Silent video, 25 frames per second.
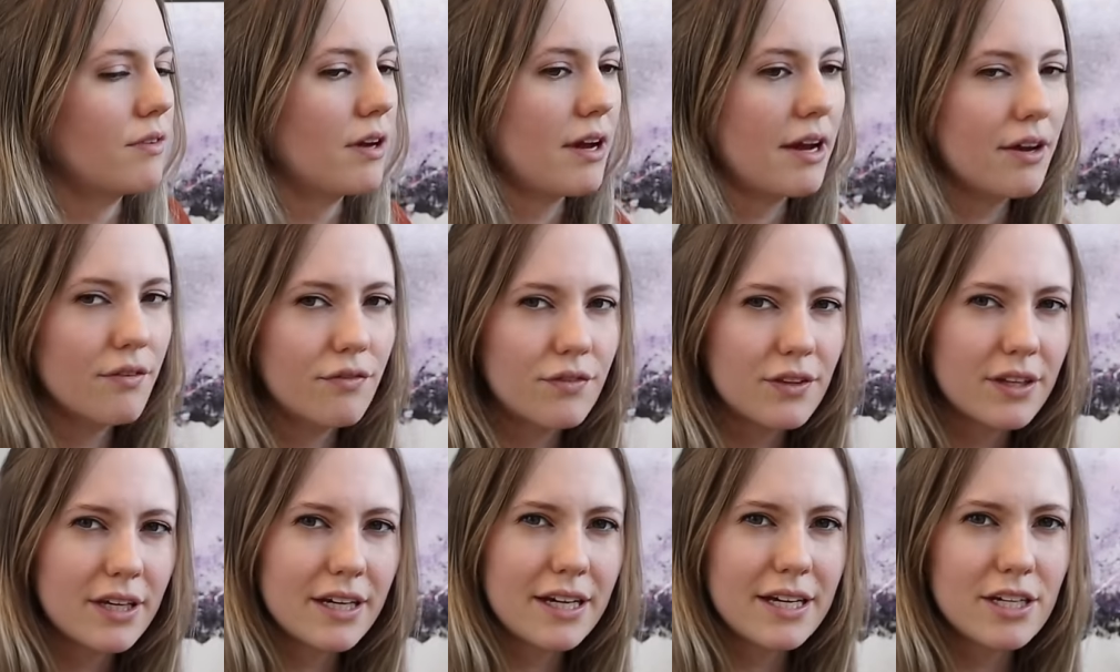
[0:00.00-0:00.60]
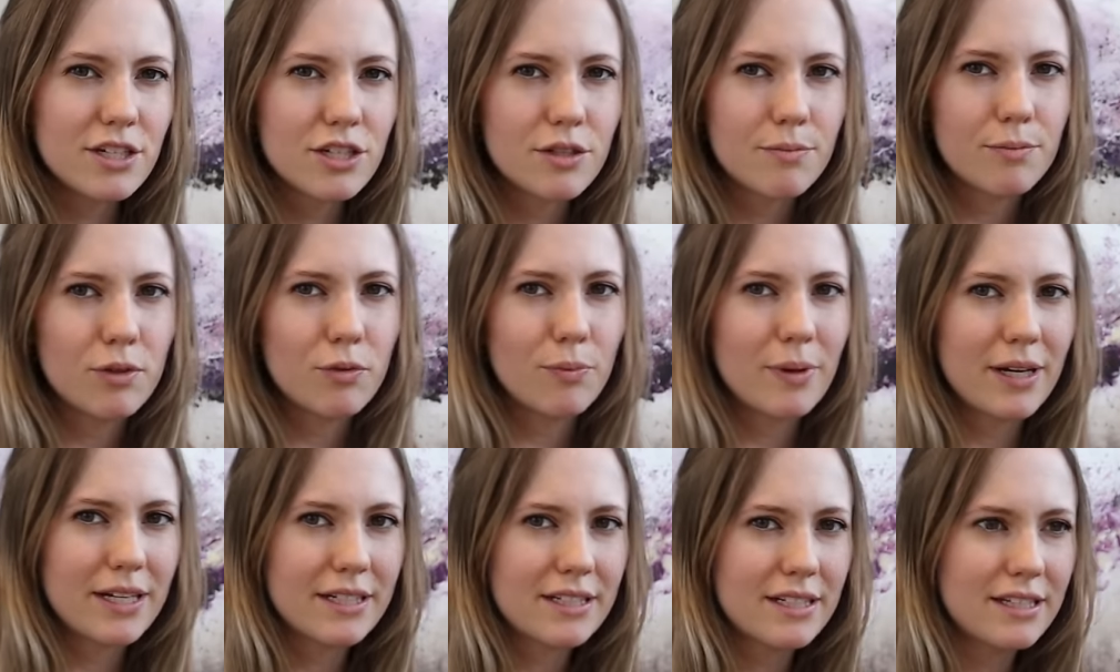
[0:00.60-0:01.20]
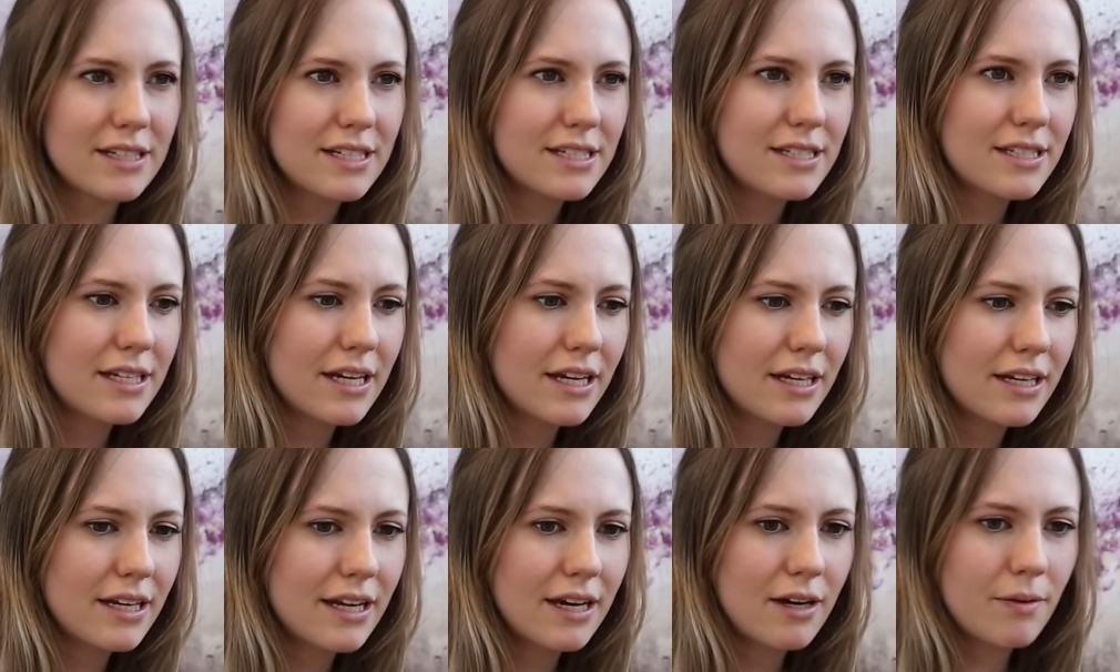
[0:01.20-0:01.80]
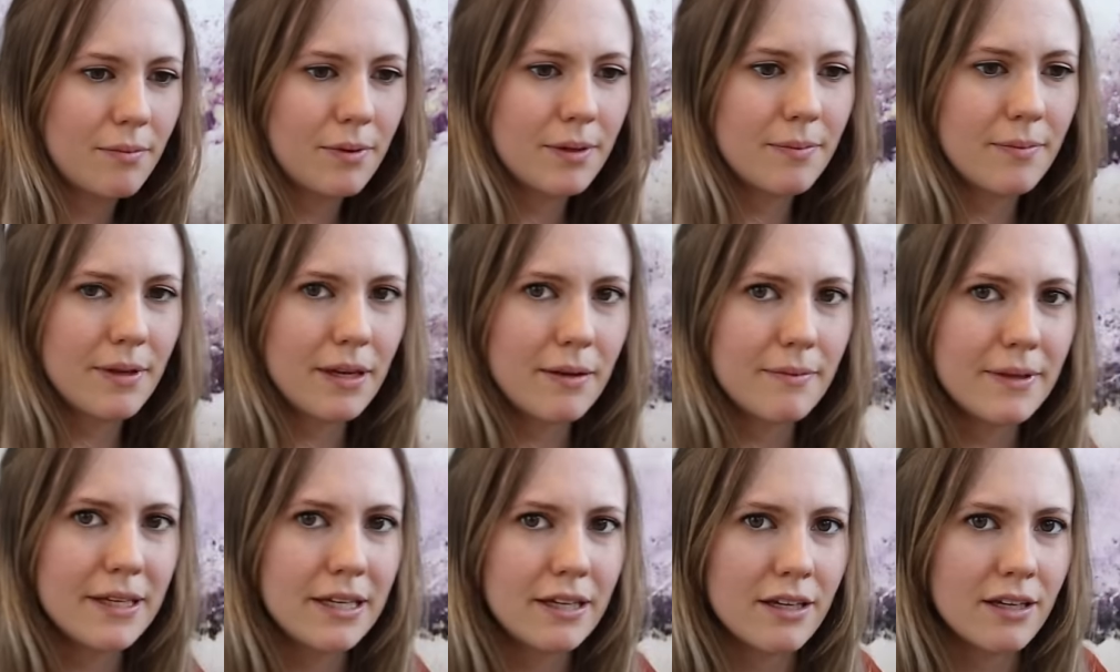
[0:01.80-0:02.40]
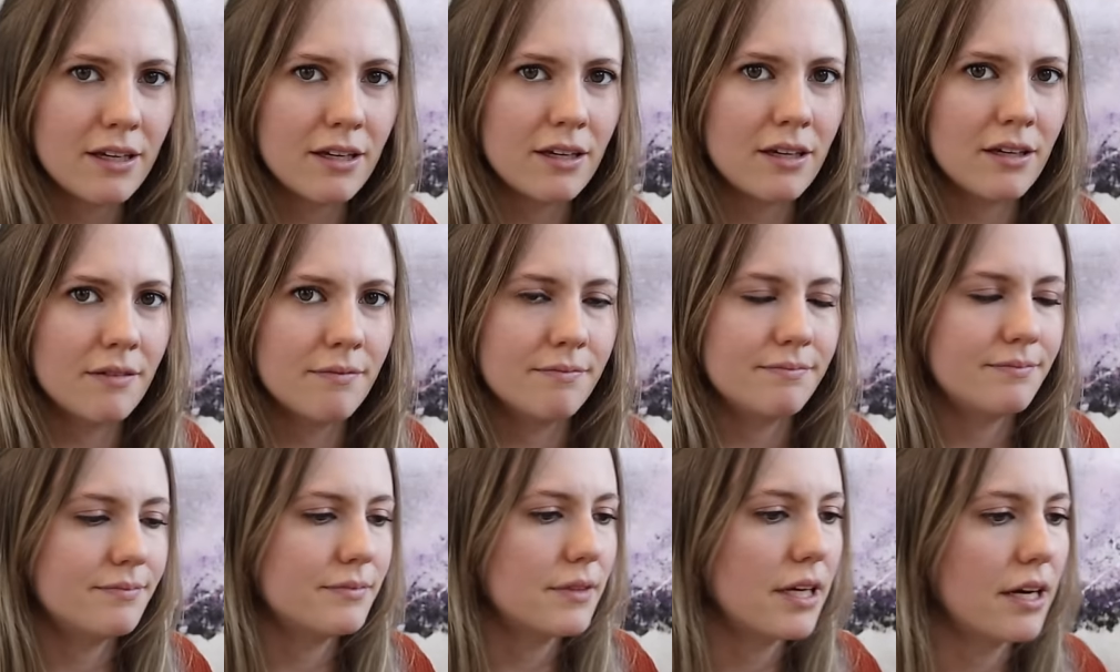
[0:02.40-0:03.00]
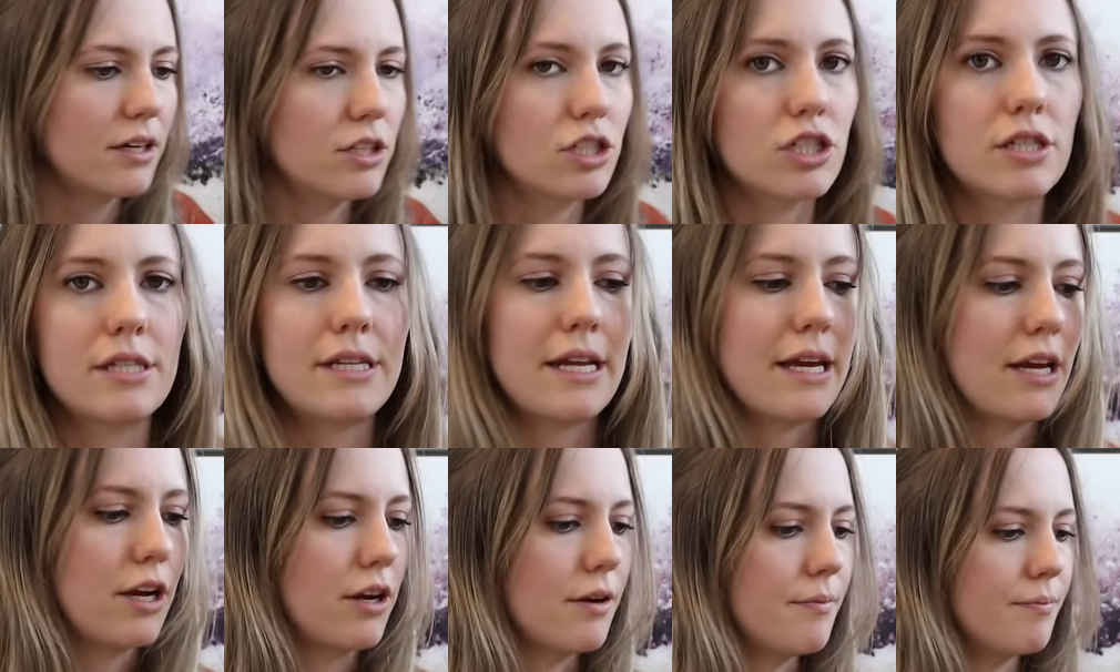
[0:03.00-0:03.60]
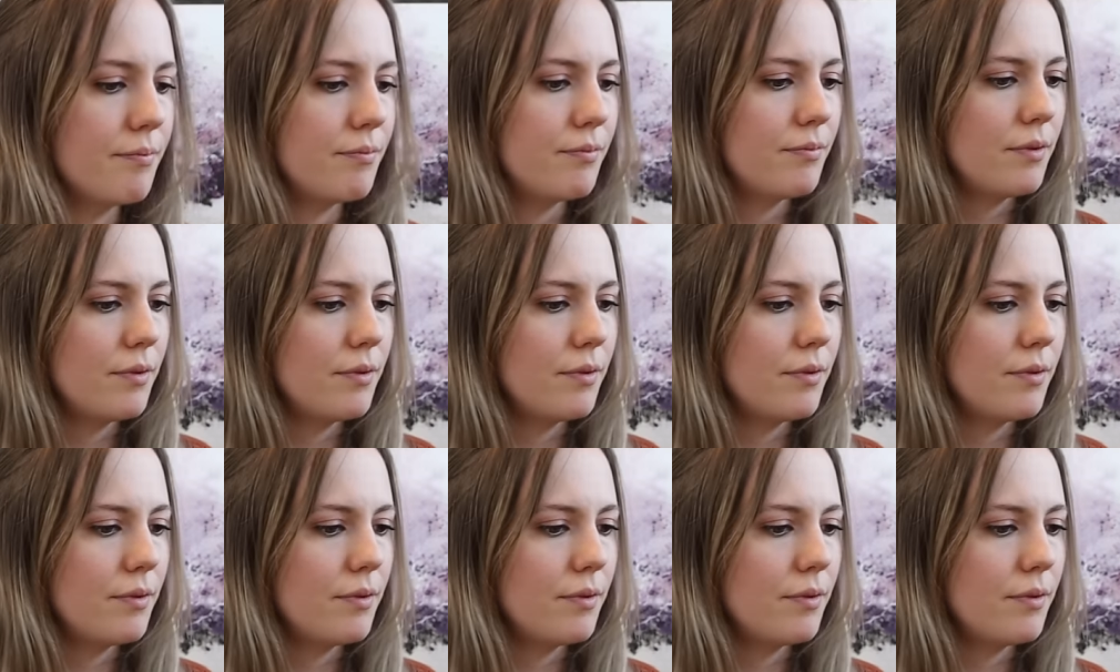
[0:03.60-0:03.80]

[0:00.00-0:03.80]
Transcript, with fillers: I feel like I should move back to this side now, but maybe I'll just stay here.